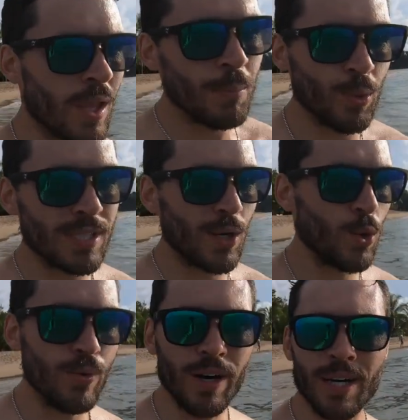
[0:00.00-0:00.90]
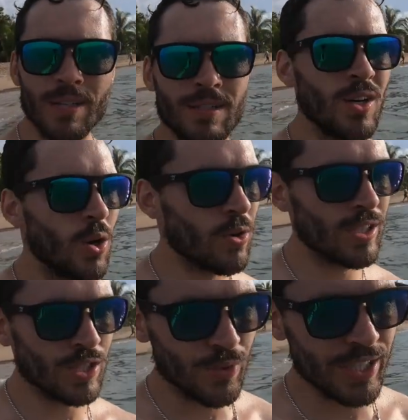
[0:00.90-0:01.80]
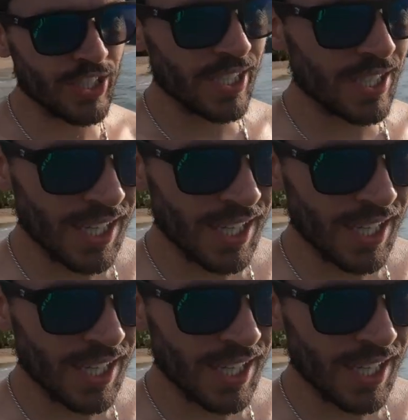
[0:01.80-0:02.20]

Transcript: Punta Uva, or this region,